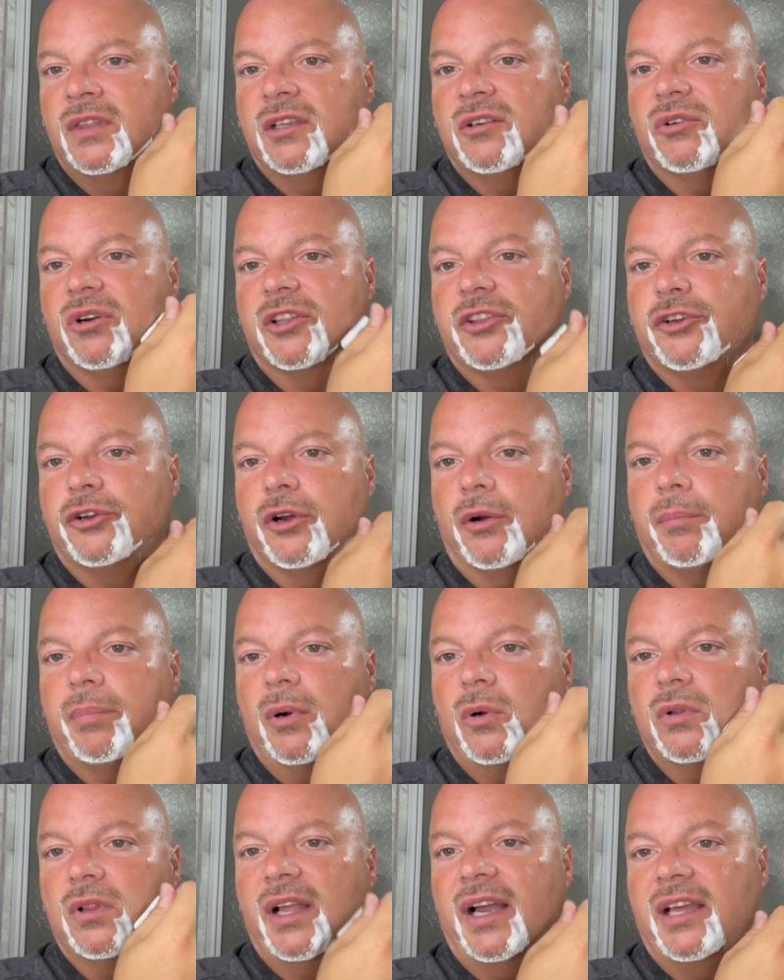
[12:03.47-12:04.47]
Whether you're a
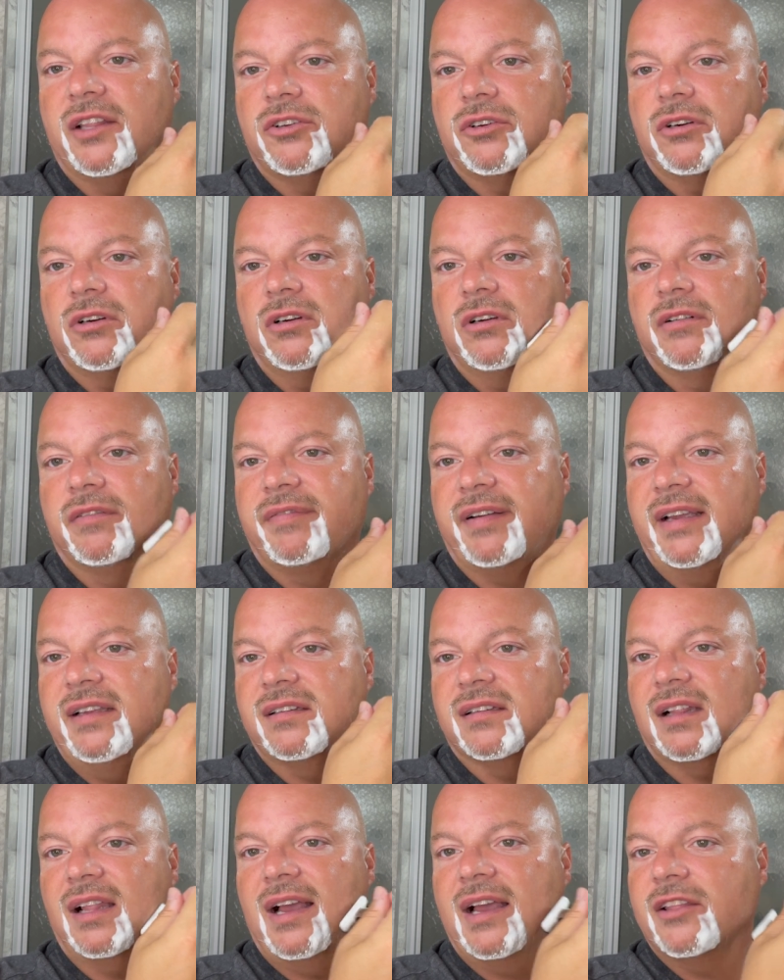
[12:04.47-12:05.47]
bowl lather,
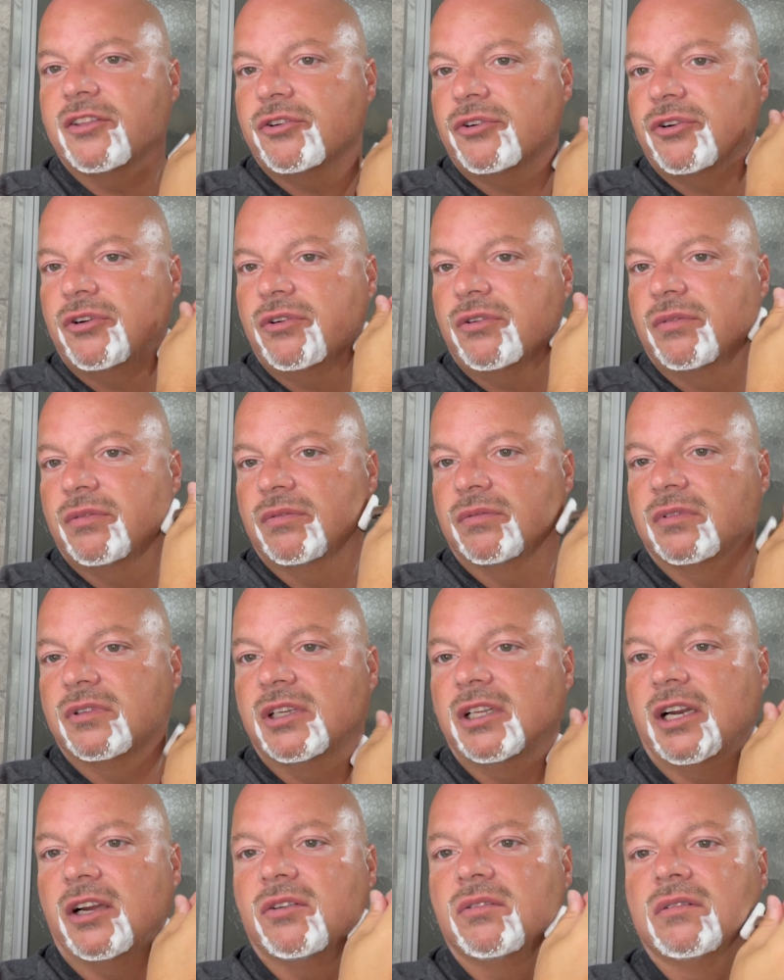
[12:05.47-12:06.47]
face lather, you
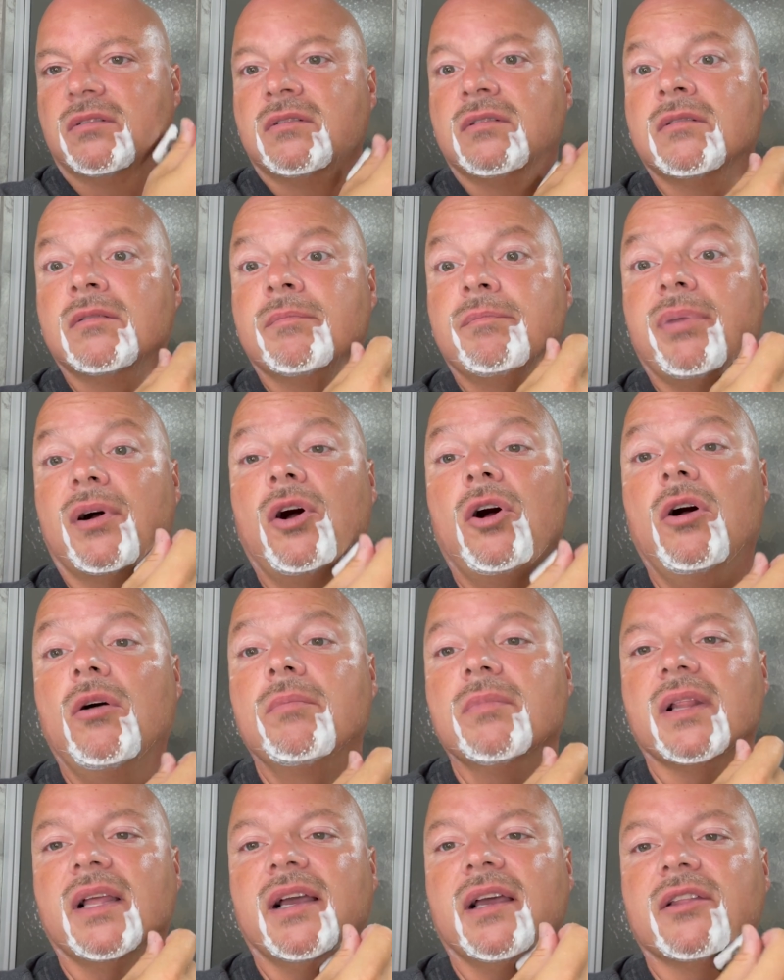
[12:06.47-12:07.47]
know,
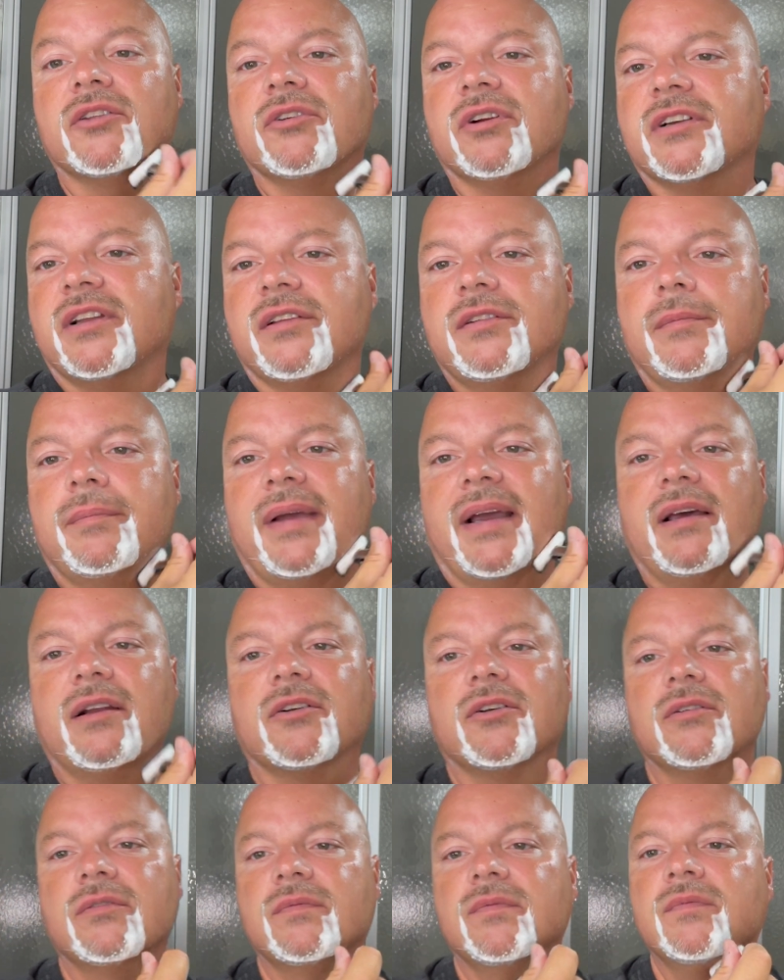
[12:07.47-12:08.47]
palm lather, it doesn't
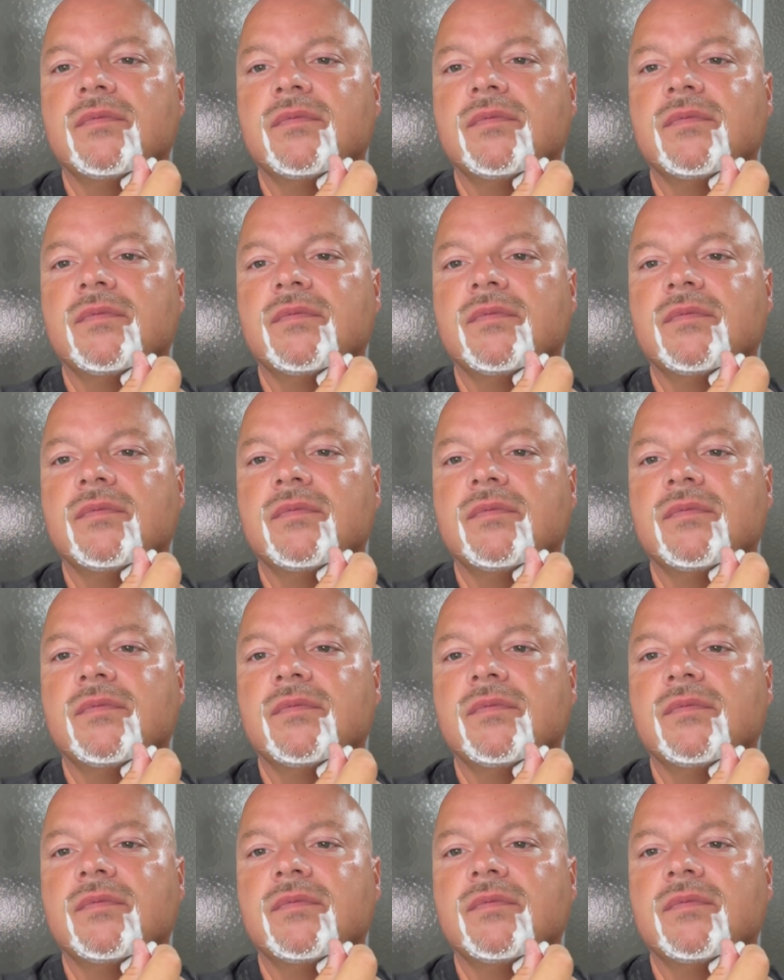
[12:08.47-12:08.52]
matter.